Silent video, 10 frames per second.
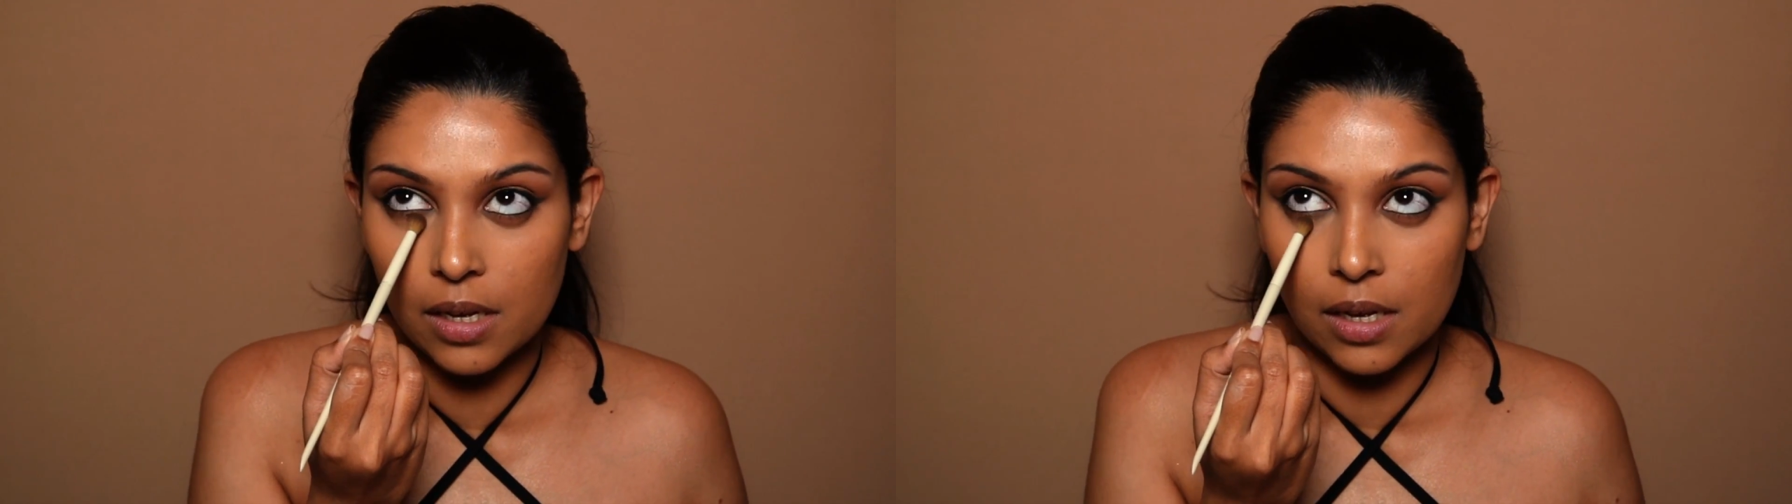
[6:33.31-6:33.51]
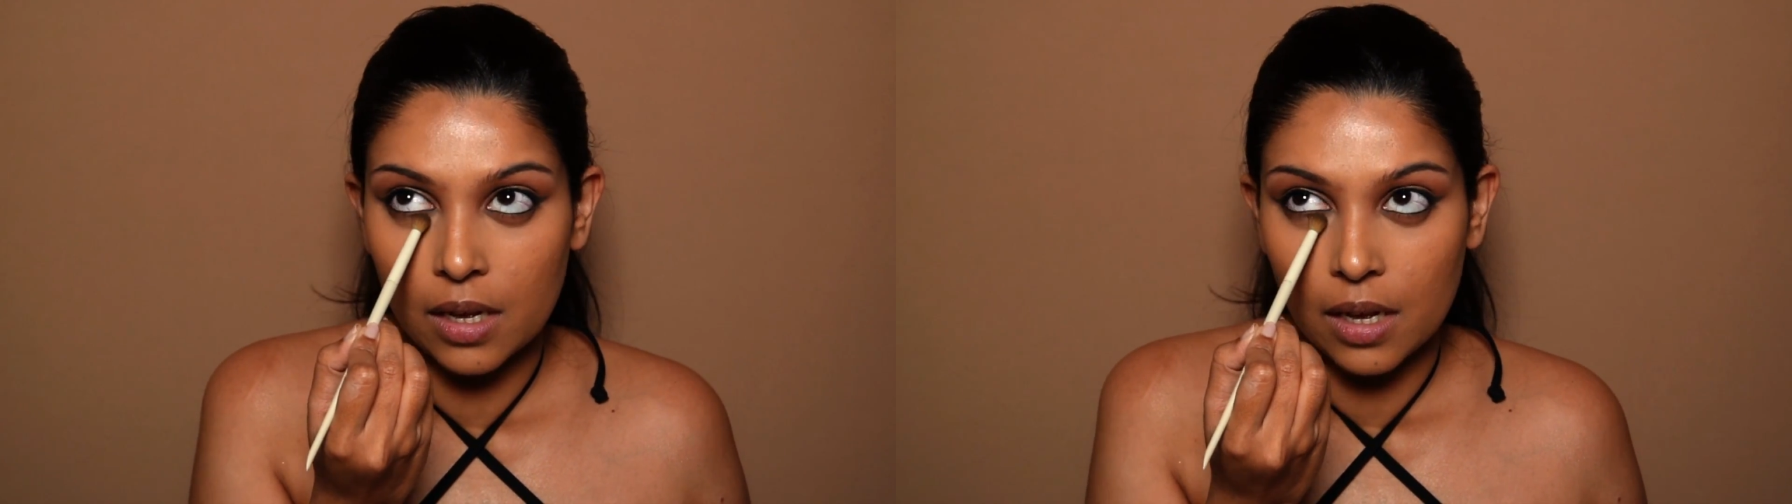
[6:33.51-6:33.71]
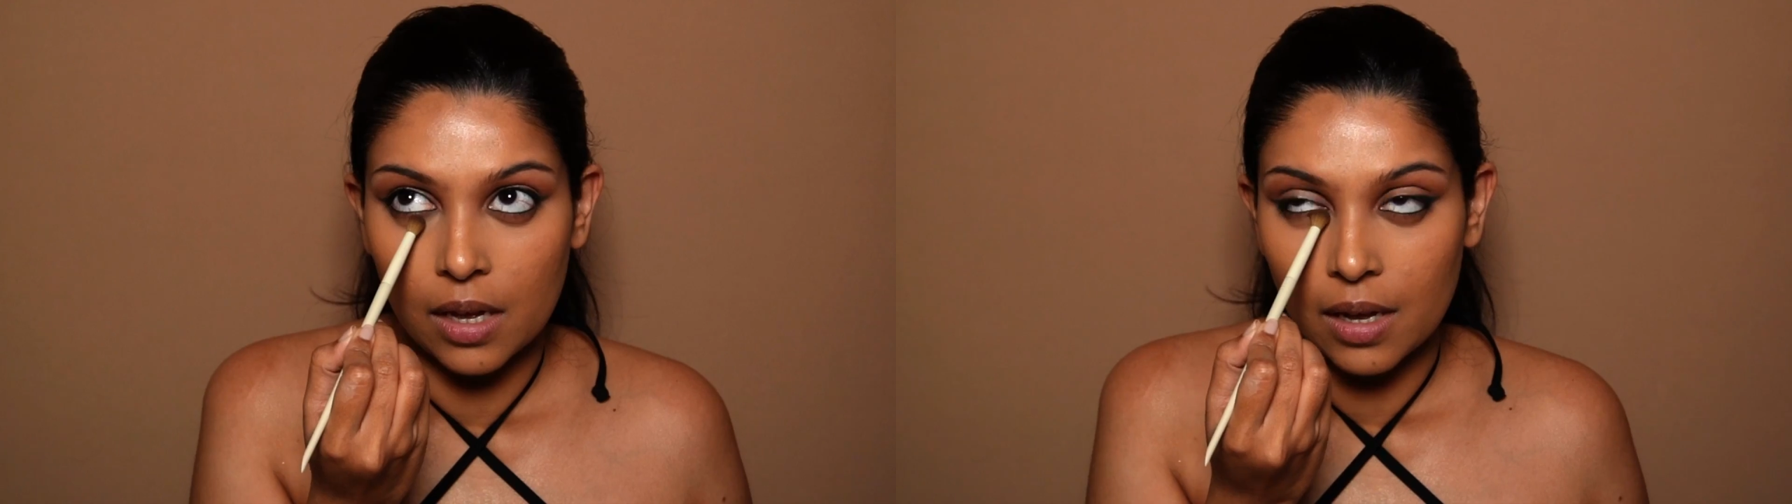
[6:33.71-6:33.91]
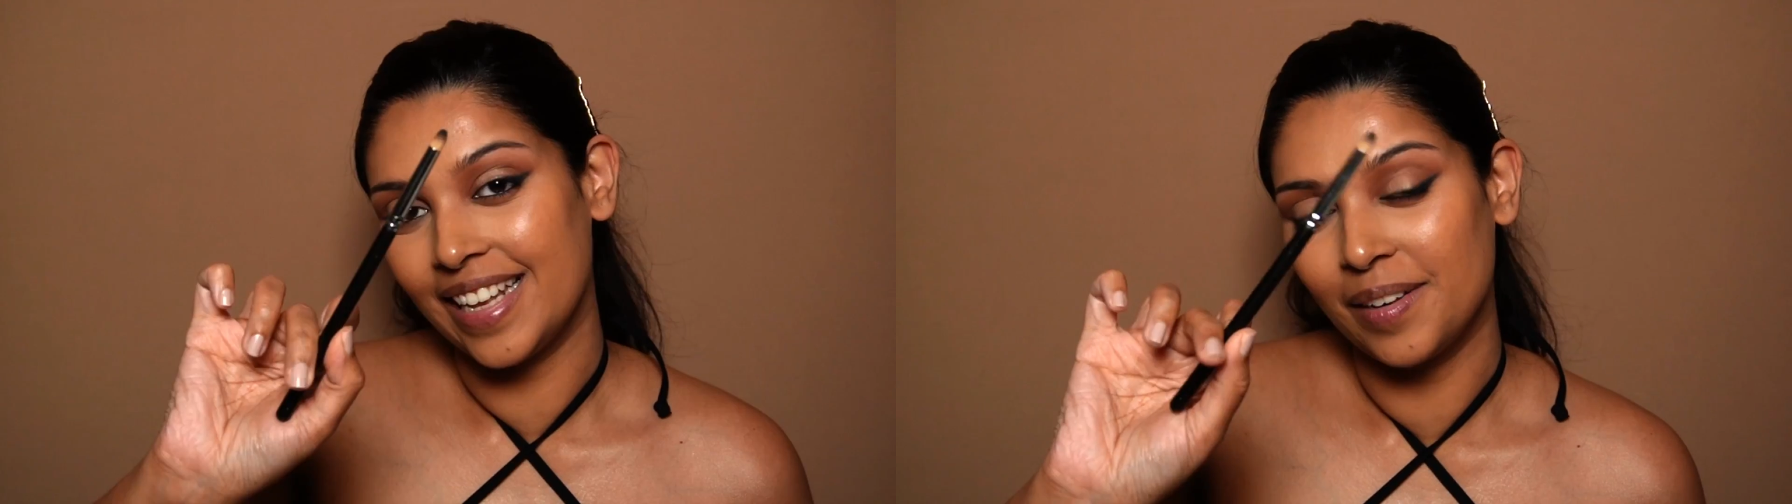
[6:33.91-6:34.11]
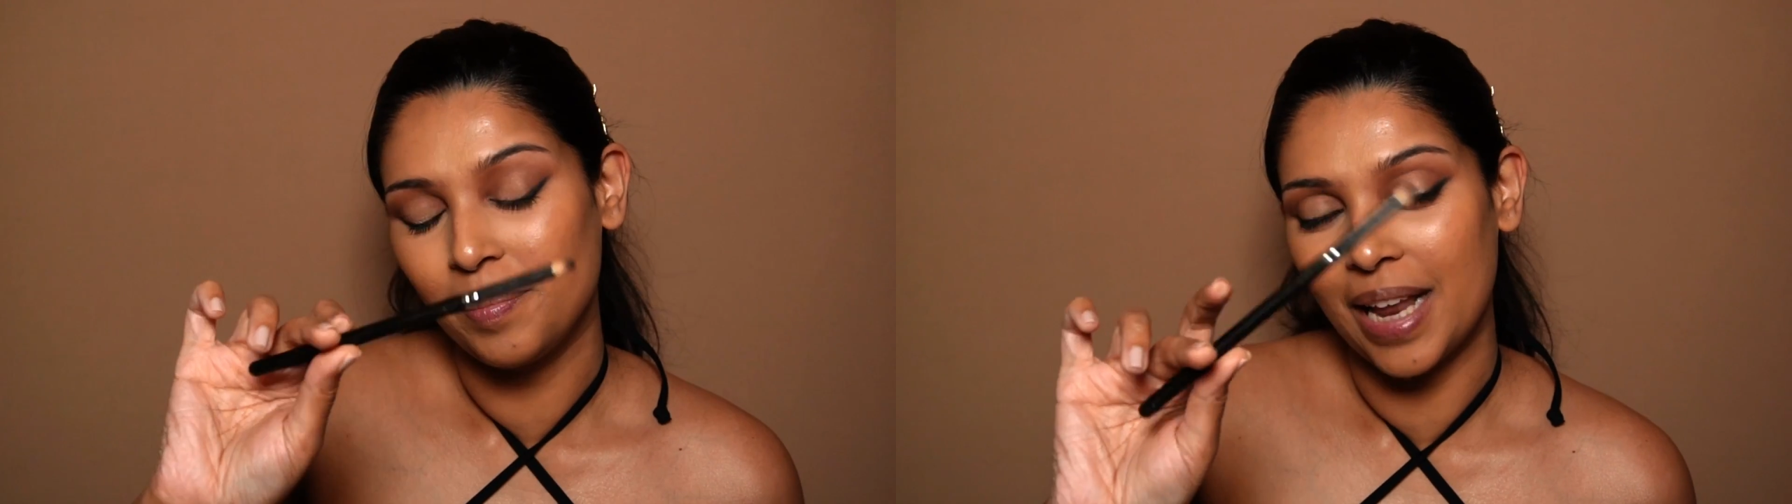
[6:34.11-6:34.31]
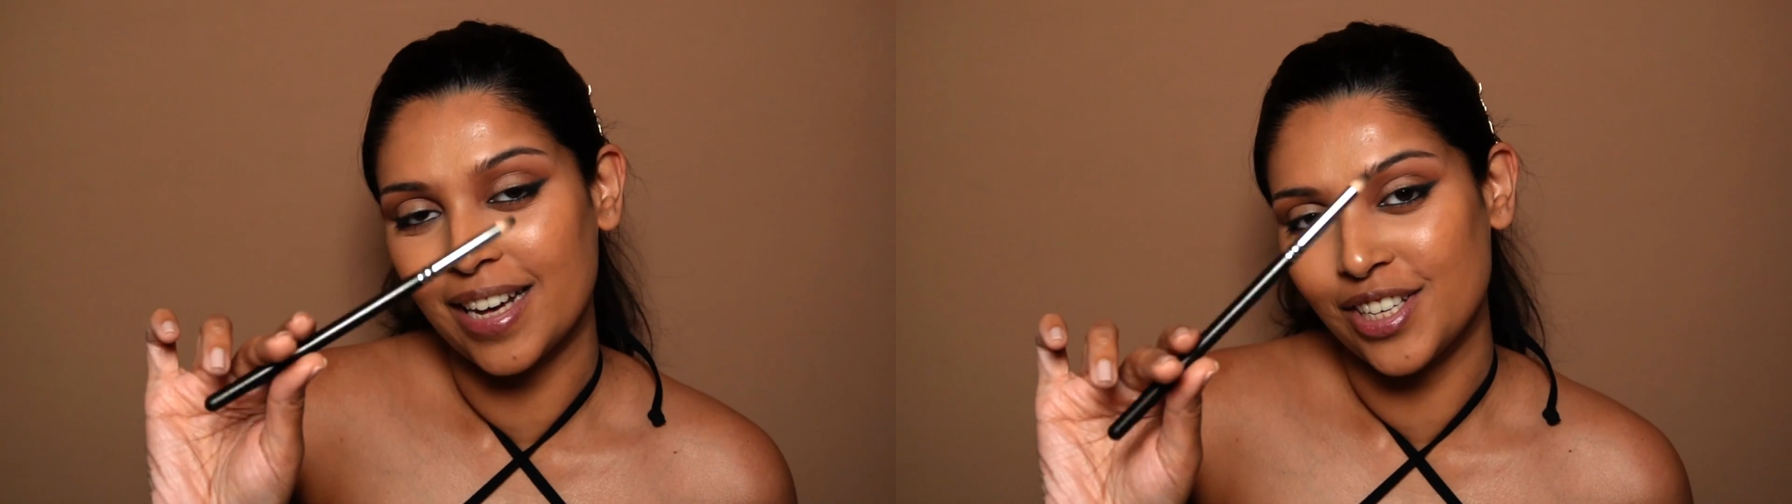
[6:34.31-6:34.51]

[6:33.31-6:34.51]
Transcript: Once again, taking the black